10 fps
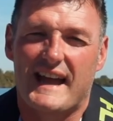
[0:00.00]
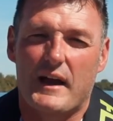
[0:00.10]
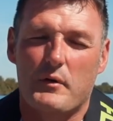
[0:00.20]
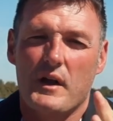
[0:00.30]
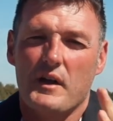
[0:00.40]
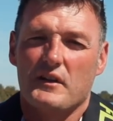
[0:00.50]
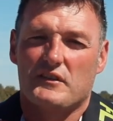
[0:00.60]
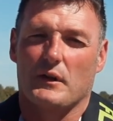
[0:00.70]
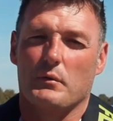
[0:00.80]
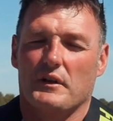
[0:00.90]
now
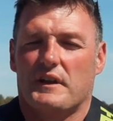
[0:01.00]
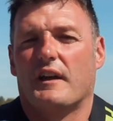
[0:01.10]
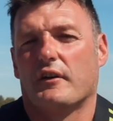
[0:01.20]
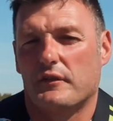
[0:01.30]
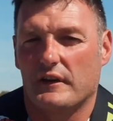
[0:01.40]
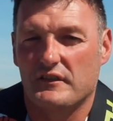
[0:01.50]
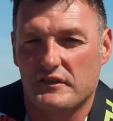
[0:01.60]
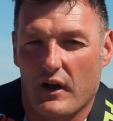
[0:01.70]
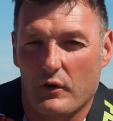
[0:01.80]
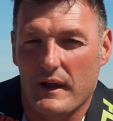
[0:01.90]
to an area that is
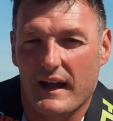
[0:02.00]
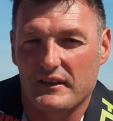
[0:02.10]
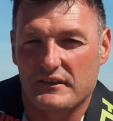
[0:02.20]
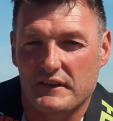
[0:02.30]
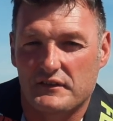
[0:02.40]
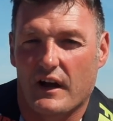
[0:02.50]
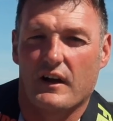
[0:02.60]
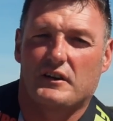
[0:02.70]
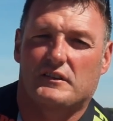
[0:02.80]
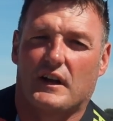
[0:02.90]
known as the
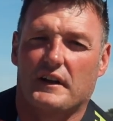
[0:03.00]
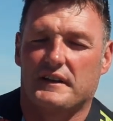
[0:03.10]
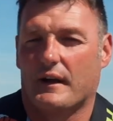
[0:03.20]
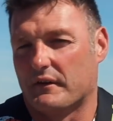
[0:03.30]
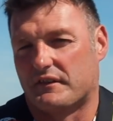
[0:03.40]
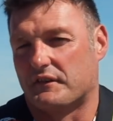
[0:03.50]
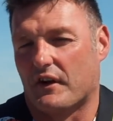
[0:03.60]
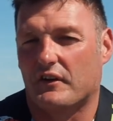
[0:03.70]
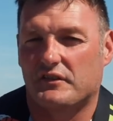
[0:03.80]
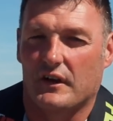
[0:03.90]
dark side. Now, it's the
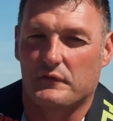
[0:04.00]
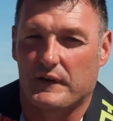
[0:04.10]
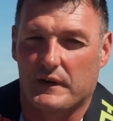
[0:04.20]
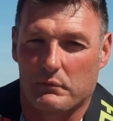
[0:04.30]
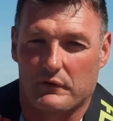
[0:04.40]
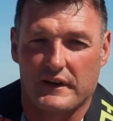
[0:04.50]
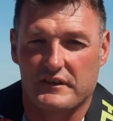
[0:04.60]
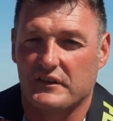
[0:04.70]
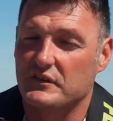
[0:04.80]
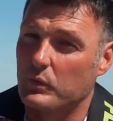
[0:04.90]
dark side for a couple of
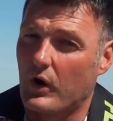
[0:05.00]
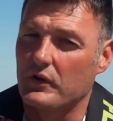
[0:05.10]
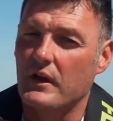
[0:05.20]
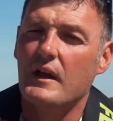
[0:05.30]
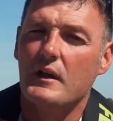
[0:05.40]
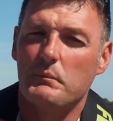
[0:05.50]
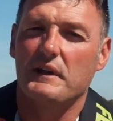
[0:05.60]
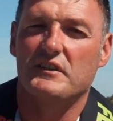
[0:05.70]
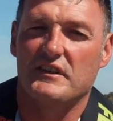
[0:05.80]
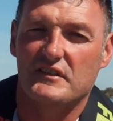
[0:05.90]
reasons. One,
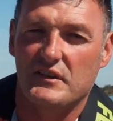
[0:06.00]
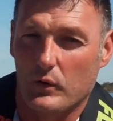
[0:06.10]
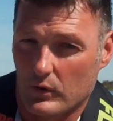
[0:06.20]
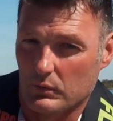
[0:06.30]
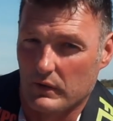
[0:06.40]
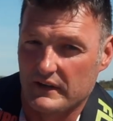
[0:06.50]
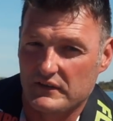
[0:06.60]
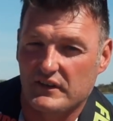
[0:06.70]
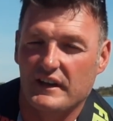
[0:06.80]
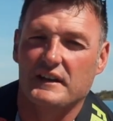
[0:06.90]
because it's
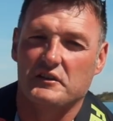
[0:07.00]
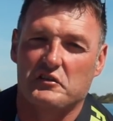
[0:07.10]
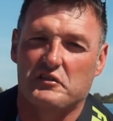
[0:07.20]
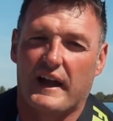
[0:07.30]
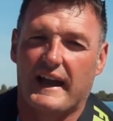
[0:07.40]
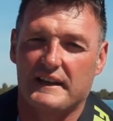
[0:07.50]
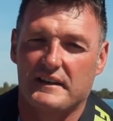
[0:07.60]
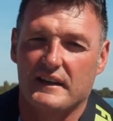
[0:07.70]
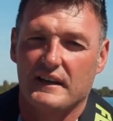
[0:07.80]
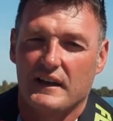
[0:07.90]
always in shade.
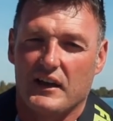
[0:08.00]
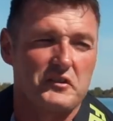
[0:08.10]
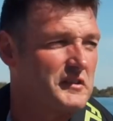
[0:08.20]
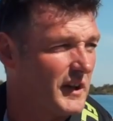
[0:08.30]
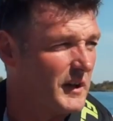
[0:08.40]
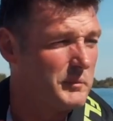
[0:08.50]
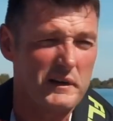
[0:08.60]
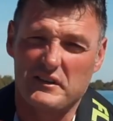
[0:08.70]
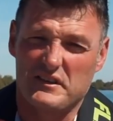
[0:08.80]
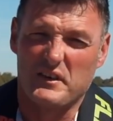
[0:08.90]
And two,
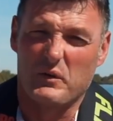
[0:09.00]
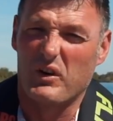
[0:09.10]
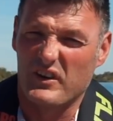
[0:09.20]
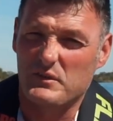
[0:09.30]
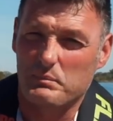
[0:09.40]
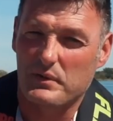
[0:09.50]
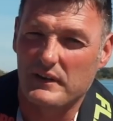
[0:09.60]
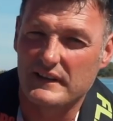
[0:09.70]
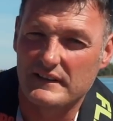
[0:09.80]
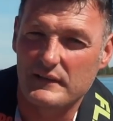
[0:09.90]
because you know what, it's
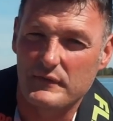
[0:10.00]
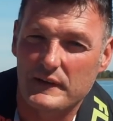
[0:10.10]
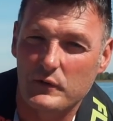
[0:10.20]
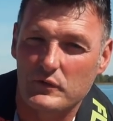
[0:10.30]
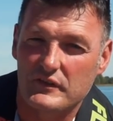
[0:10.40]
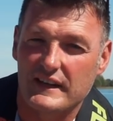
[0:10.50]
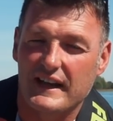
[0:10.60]
pretty difficult to